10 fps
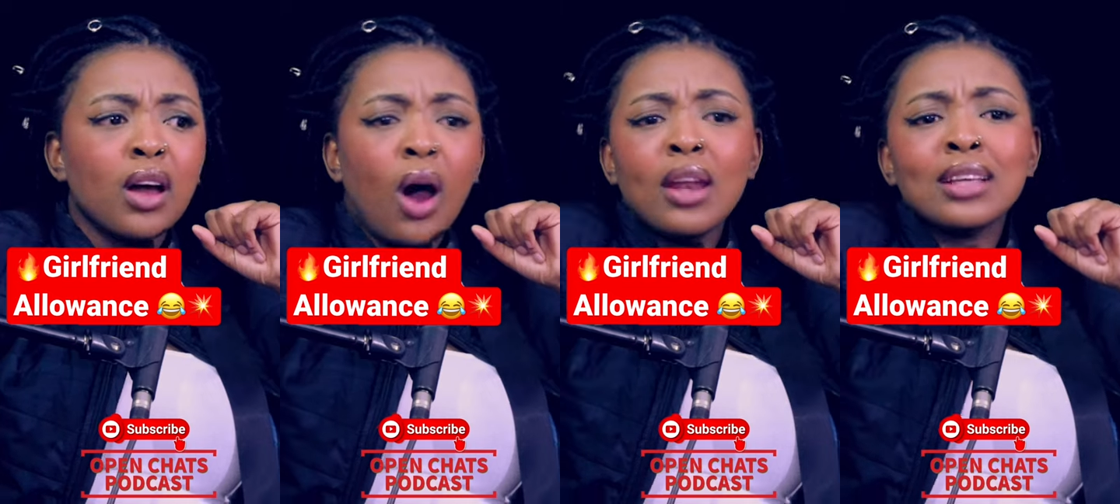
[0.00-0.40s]

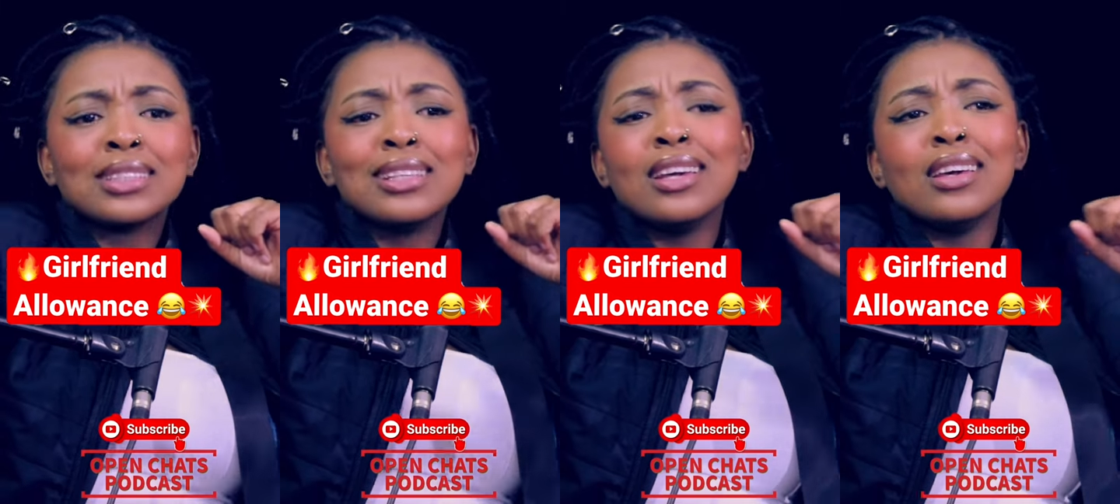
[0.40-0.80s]

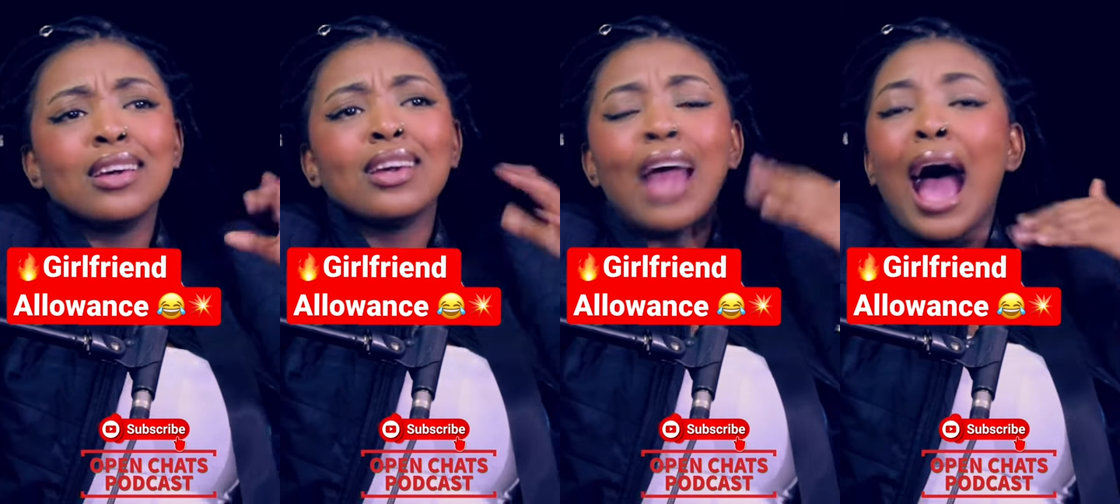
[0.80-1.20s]
honestly,
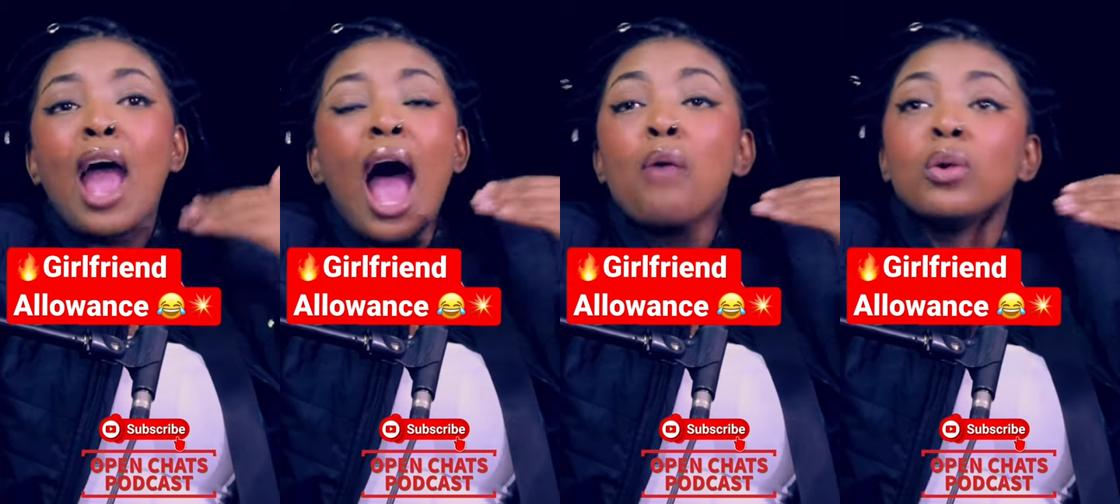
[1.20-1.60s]

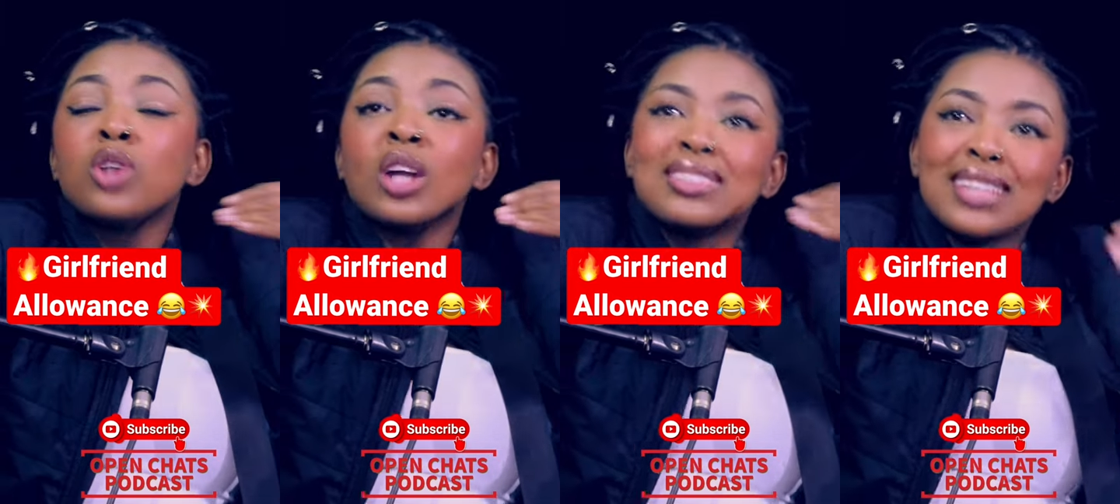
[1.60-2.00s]
I will
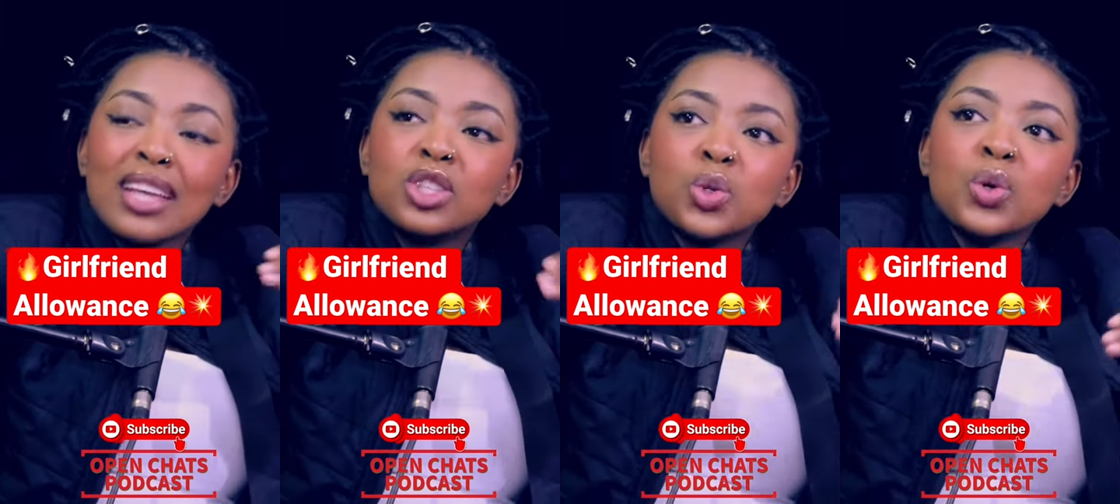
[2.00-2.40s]
not
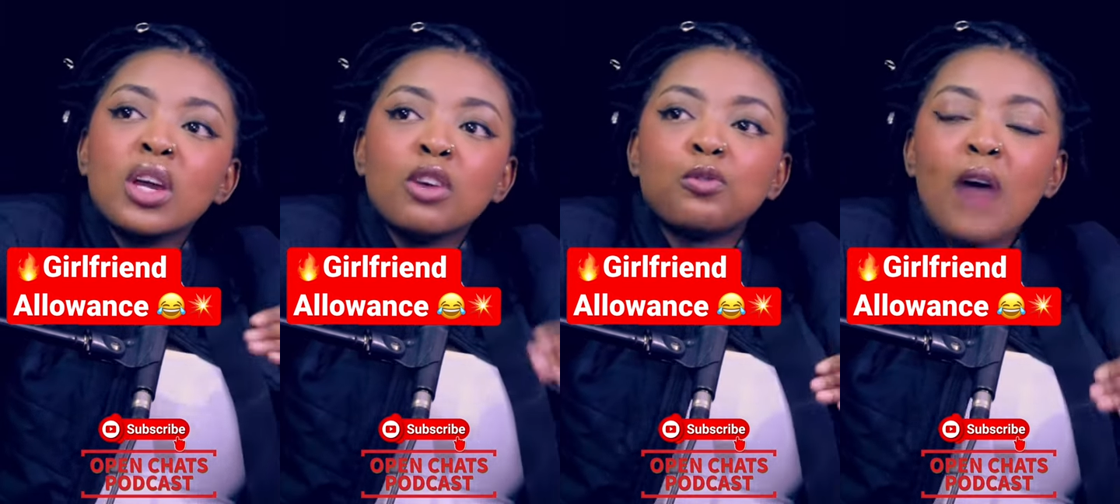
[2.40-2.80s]
date you
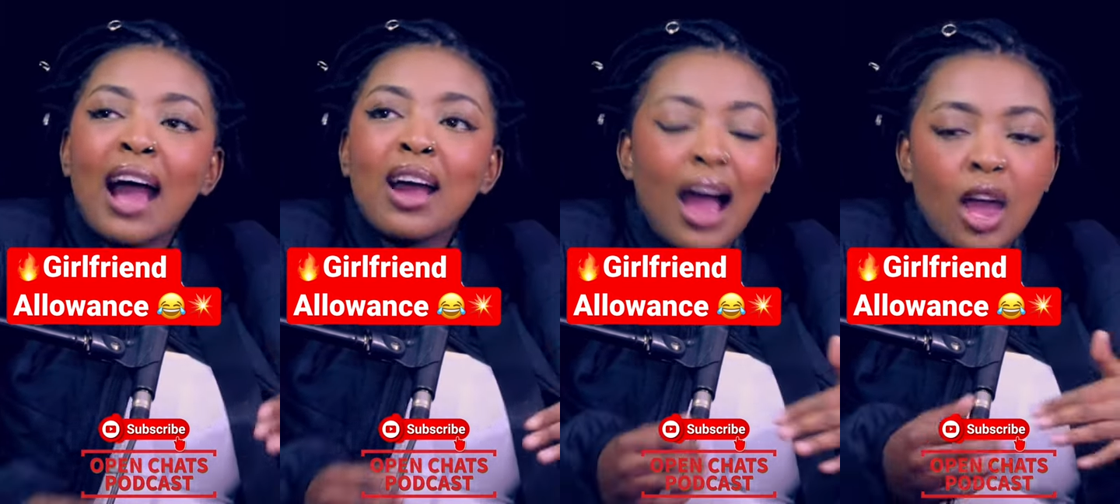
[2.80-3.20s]

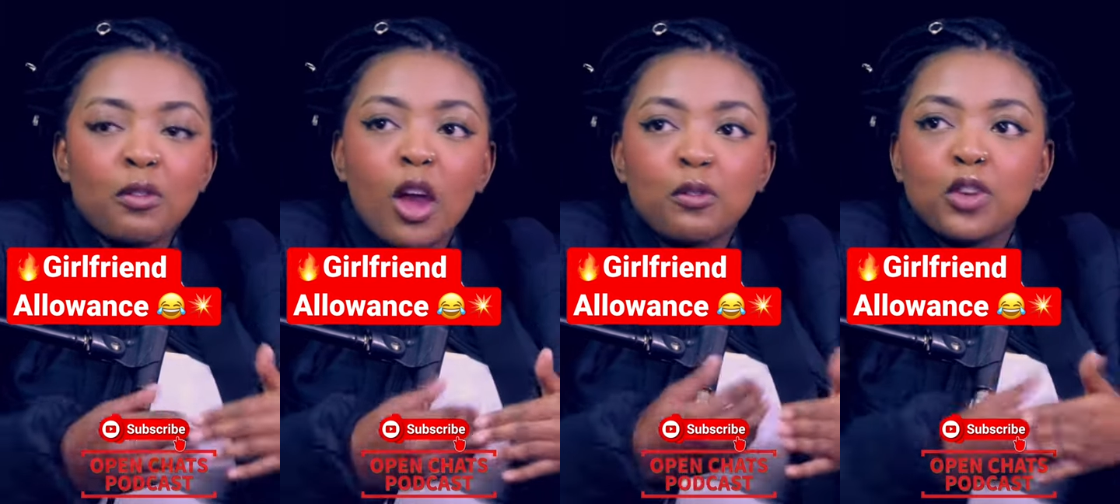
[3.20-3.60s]

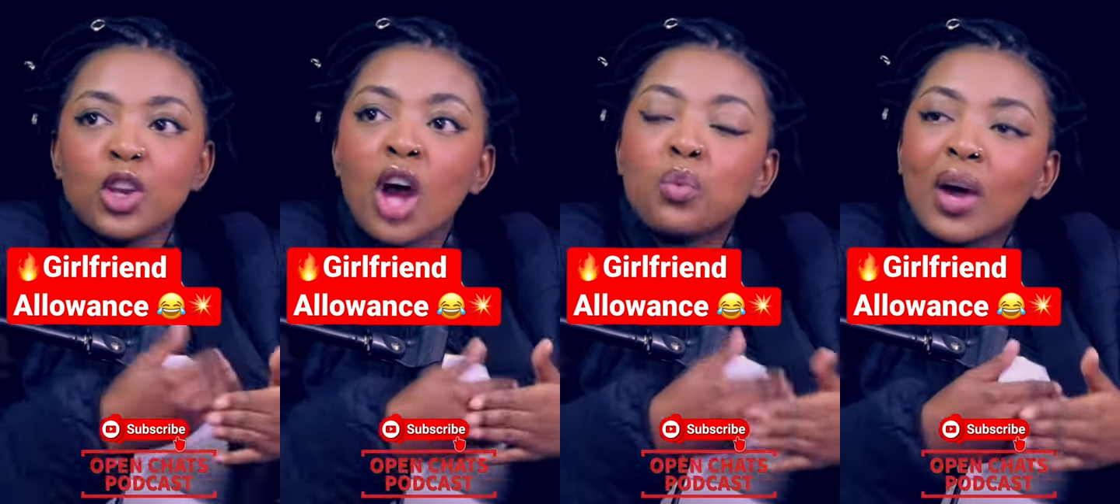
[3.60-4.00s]
if you're
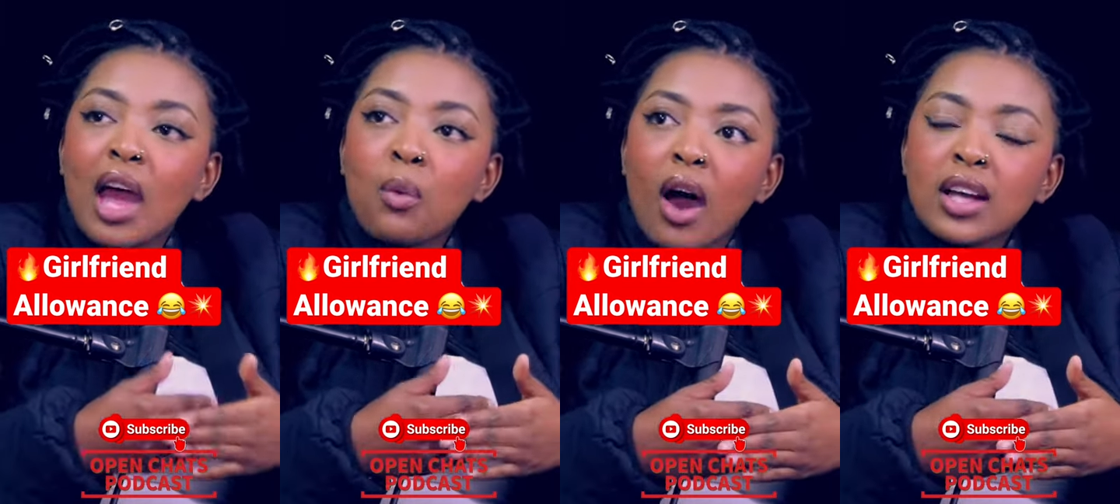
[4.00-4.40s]
not what I
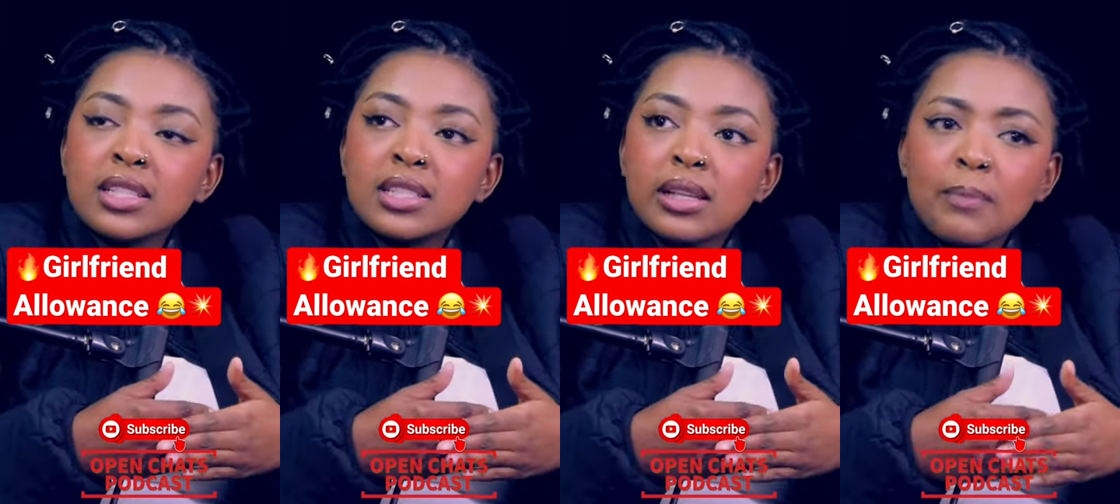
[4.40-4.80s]
want.